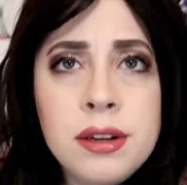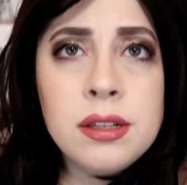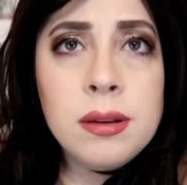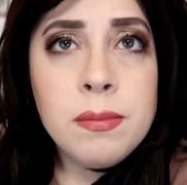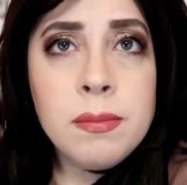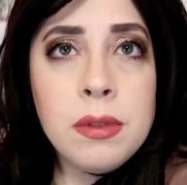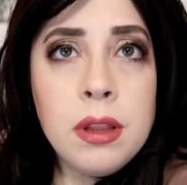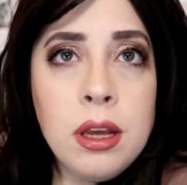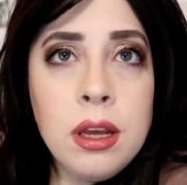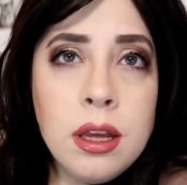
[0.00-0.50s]
or
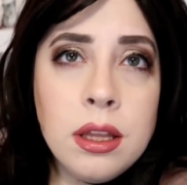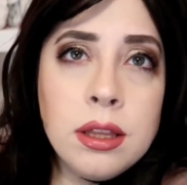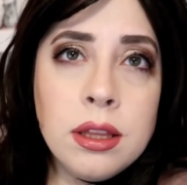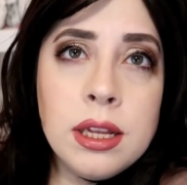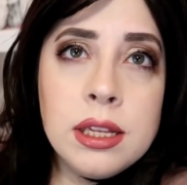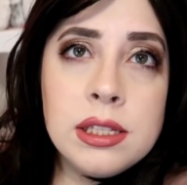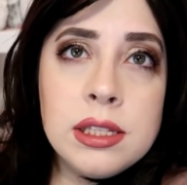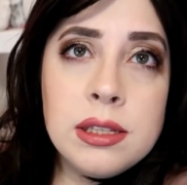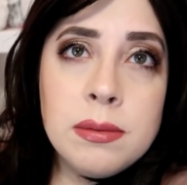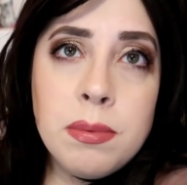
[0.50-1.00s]
something,
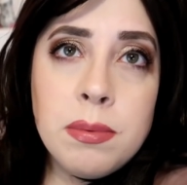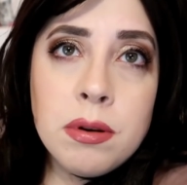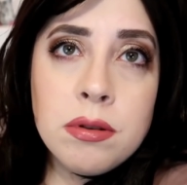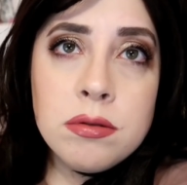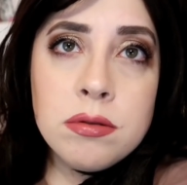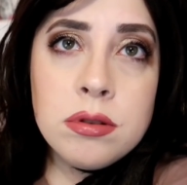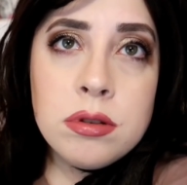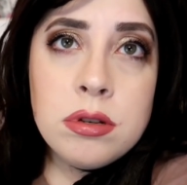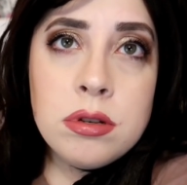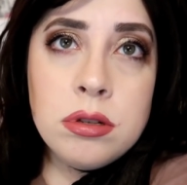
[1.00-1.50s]
that's
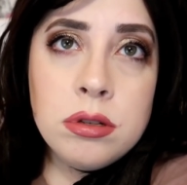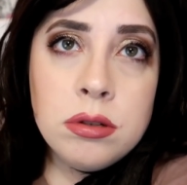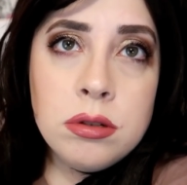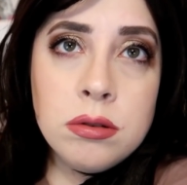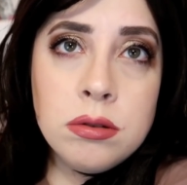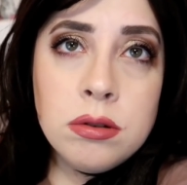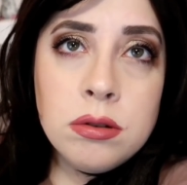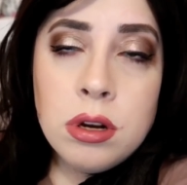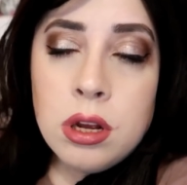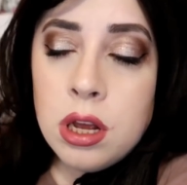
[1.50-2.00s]
supposed
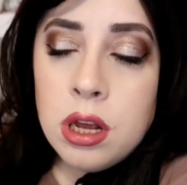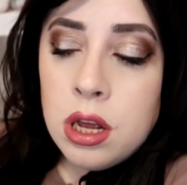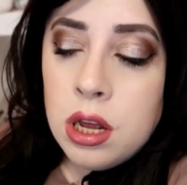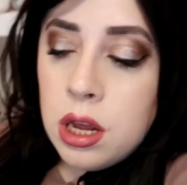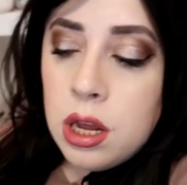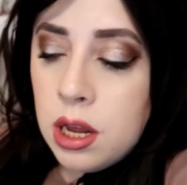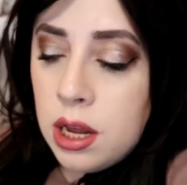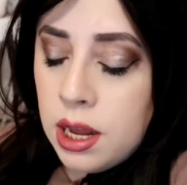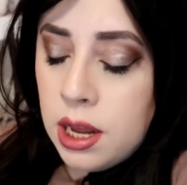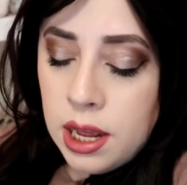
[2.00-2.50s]
to,
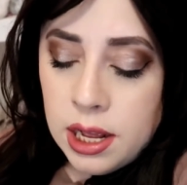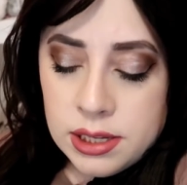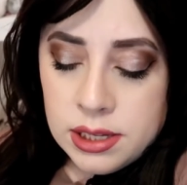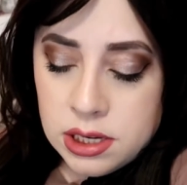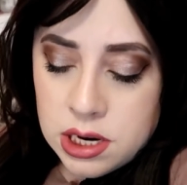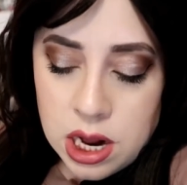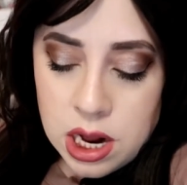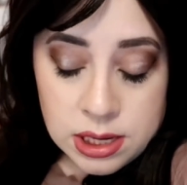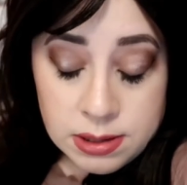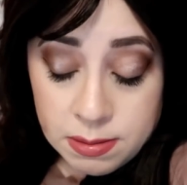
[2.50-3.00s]

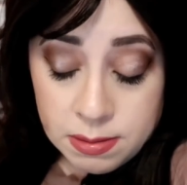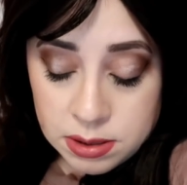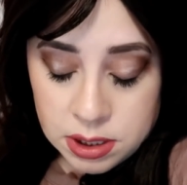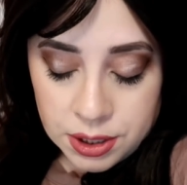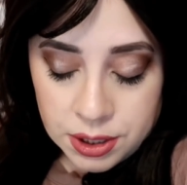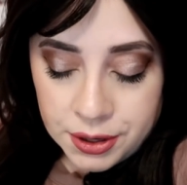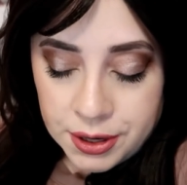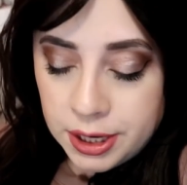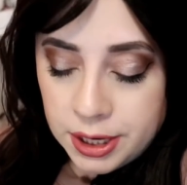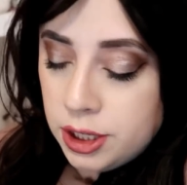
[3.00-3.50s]
it's not supposed
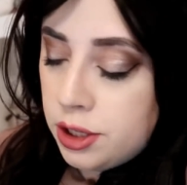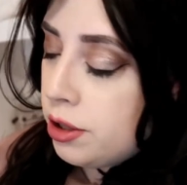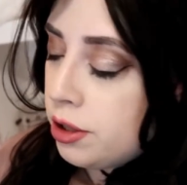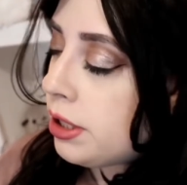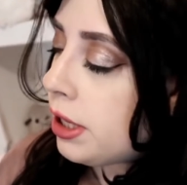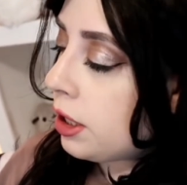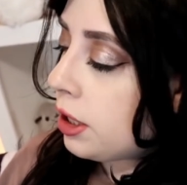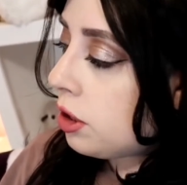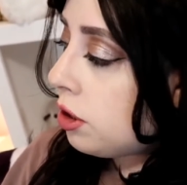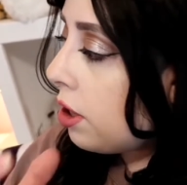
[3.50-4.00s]
to increase your
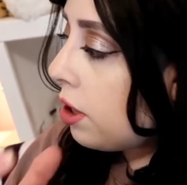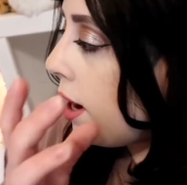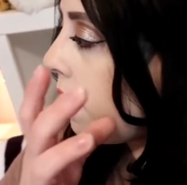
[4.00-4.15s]
sex